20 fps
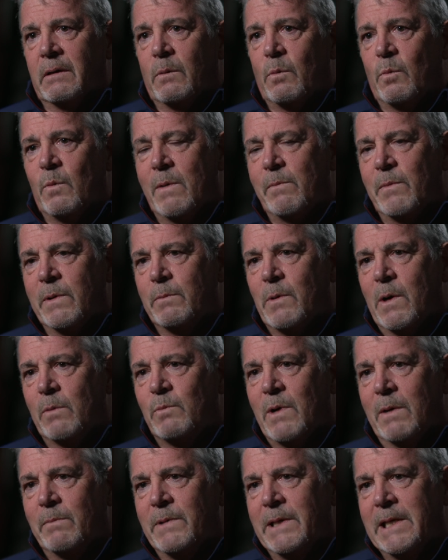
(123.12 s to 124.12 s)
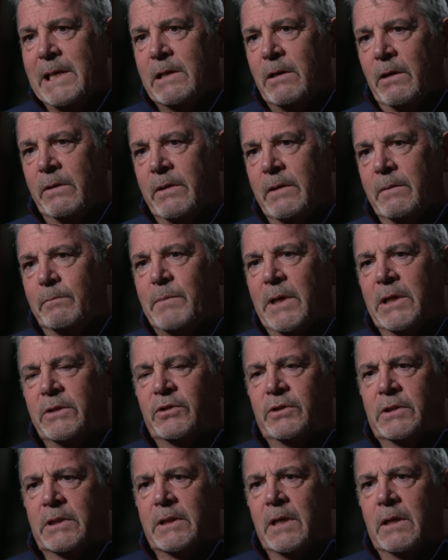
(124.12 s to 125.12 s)
When we got the
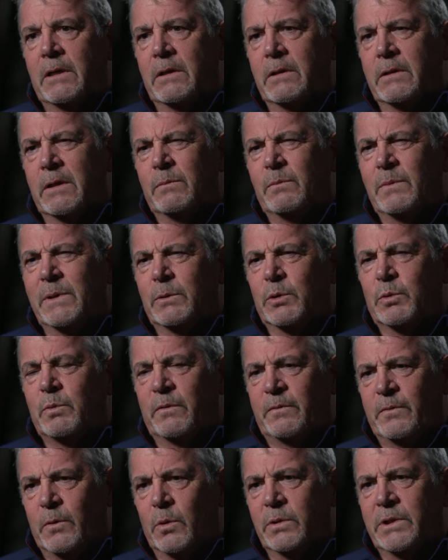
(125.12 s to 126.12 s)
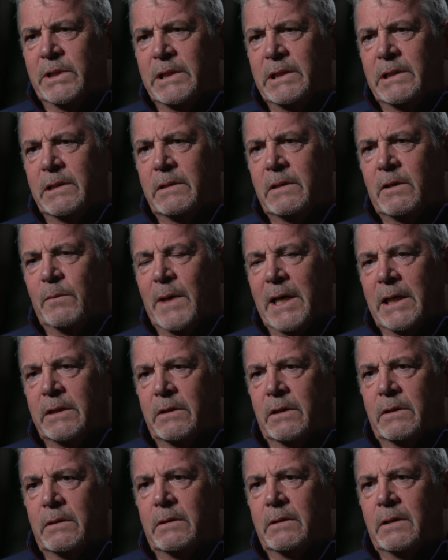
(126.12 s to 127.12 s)
buzz to go, that was with 40
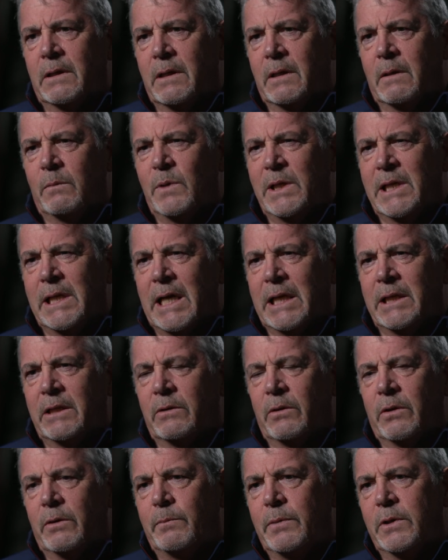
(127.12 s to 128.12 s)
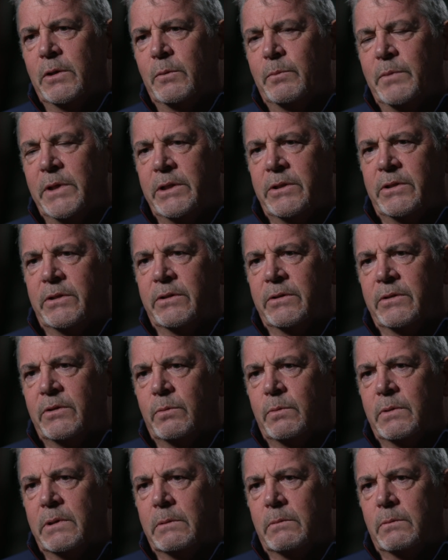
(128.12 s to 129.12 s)
Commando, we landed on the Blue
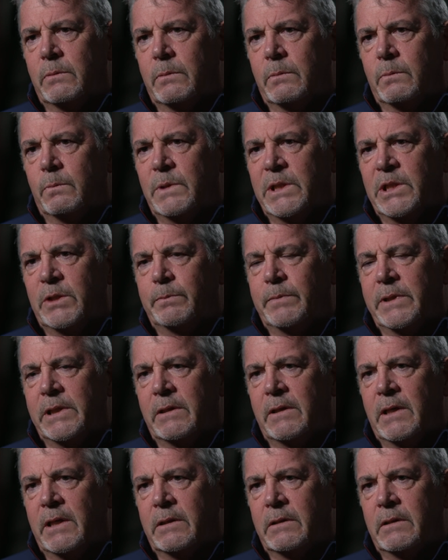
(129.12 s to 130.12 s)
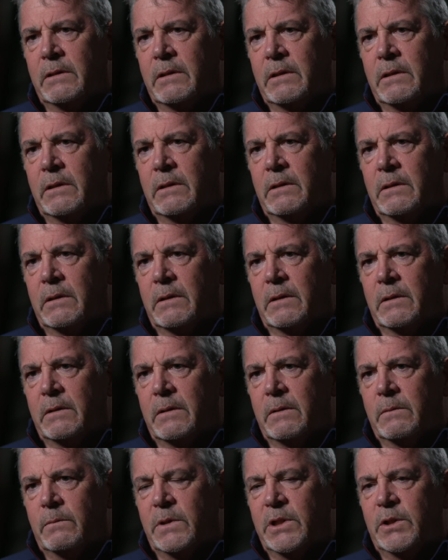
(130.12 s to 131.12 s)
Beaches. We spearheaded
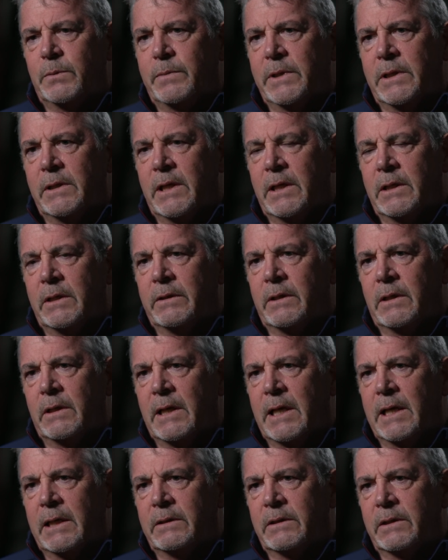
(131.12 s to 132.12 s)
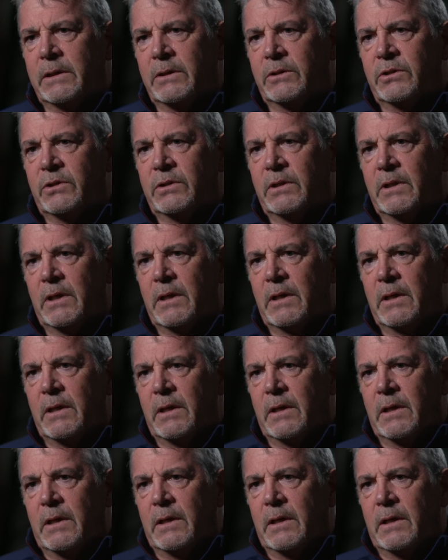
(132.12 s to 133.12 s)
the landings.
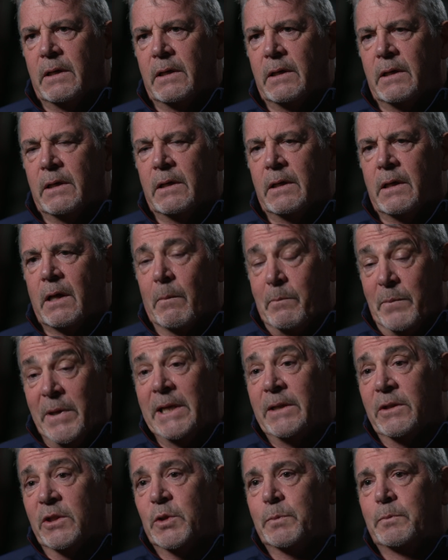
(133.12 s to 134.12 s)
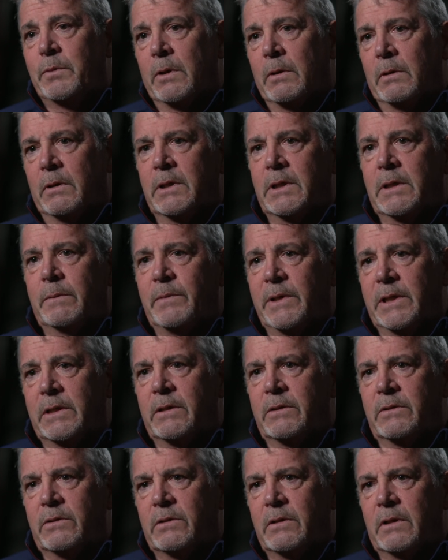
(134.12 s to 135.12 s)
And being the Sprog,
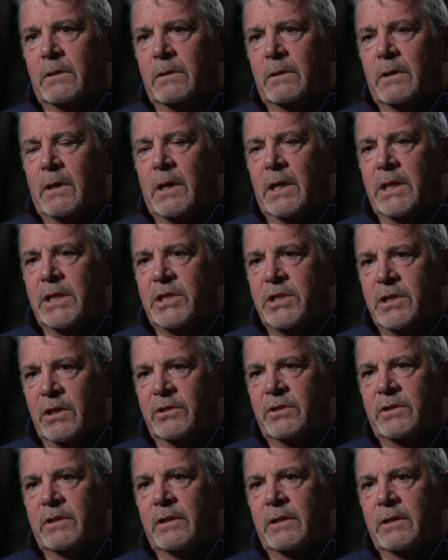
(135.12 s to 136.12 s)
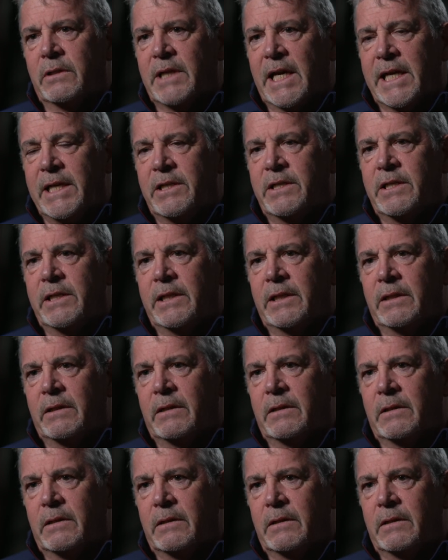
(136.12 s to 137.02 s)
because I just turned 18,